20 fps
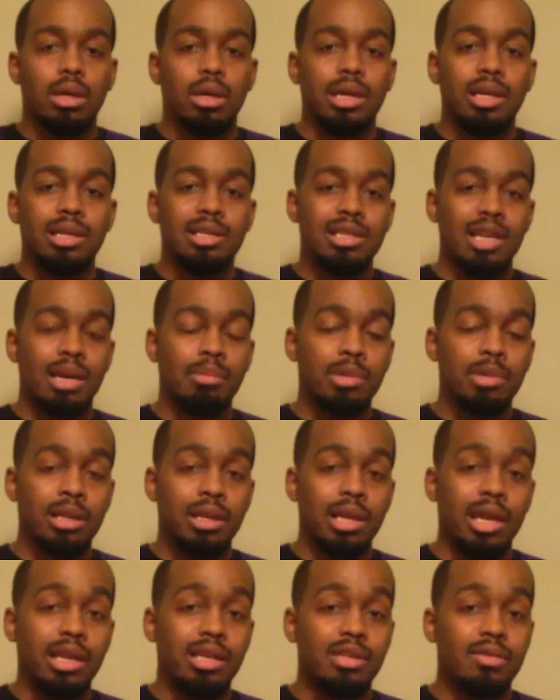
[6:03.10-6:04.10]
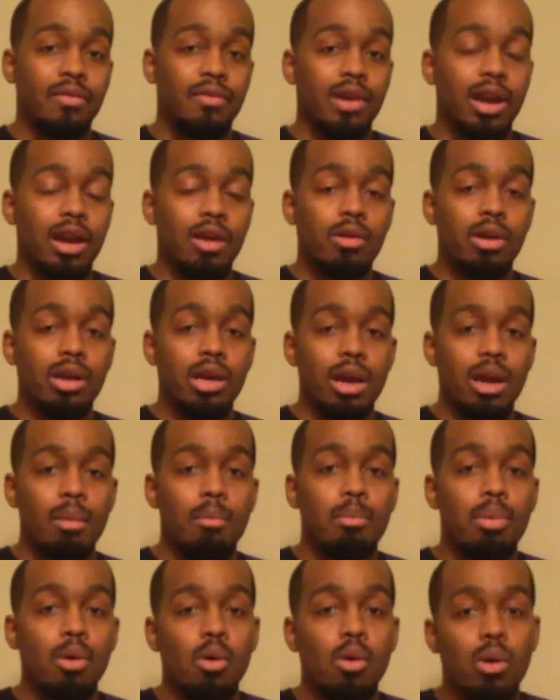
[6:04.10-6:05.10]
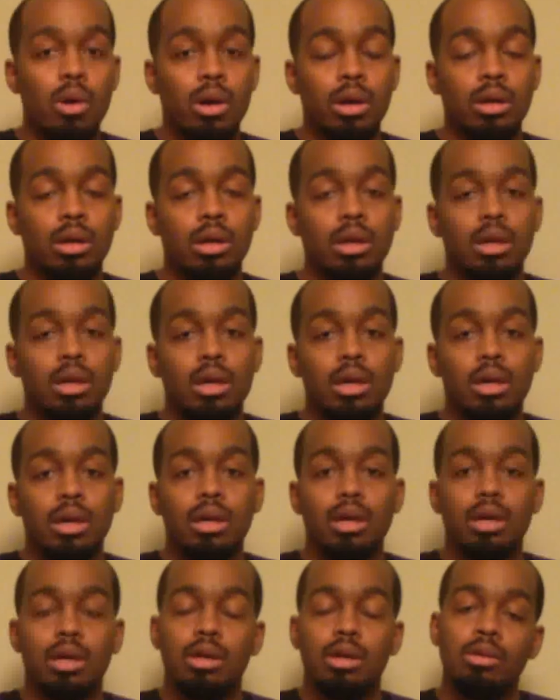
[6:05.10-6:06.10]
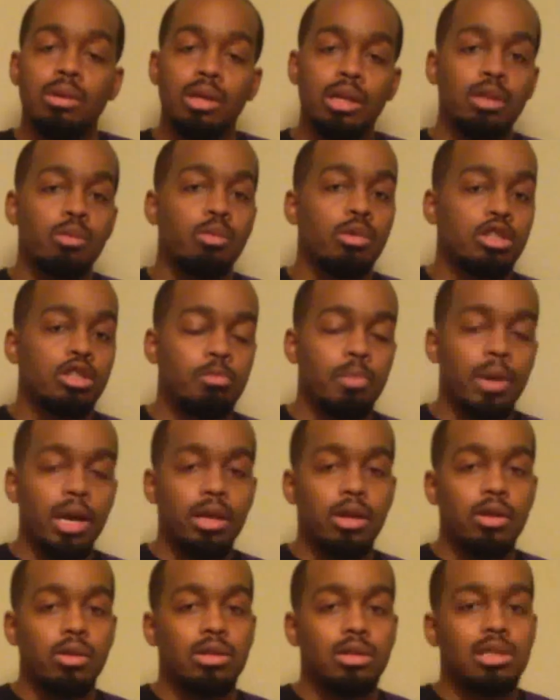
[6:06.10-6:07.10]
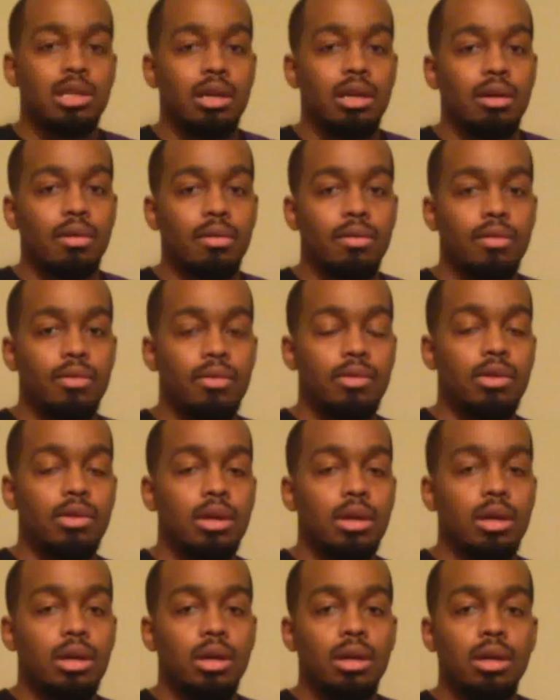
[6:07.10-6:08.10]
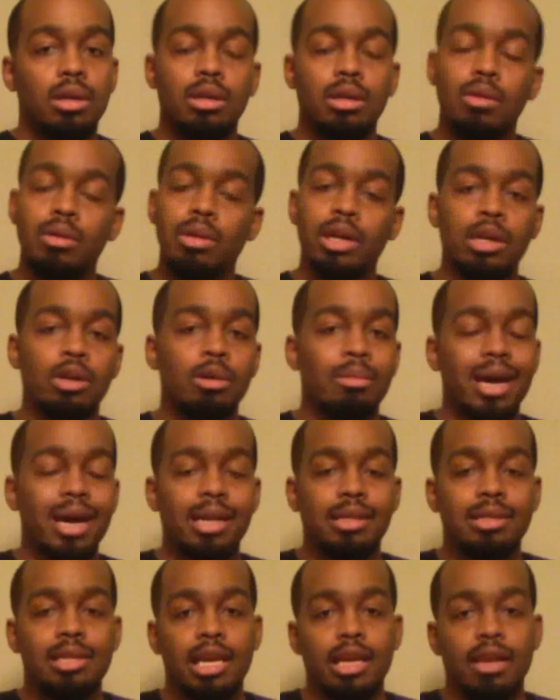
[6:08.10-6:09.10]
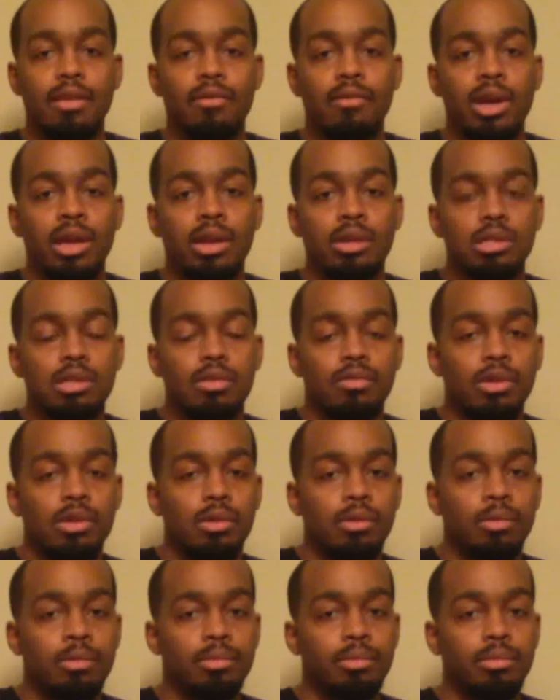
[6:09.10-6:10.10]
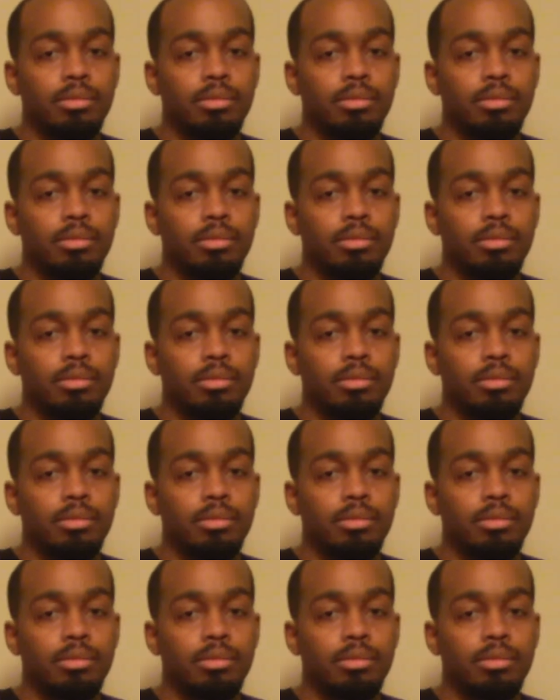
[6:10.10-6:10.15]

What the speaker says: is something that is very important. You need to respect yourself. Don't let nobody take advantage of you.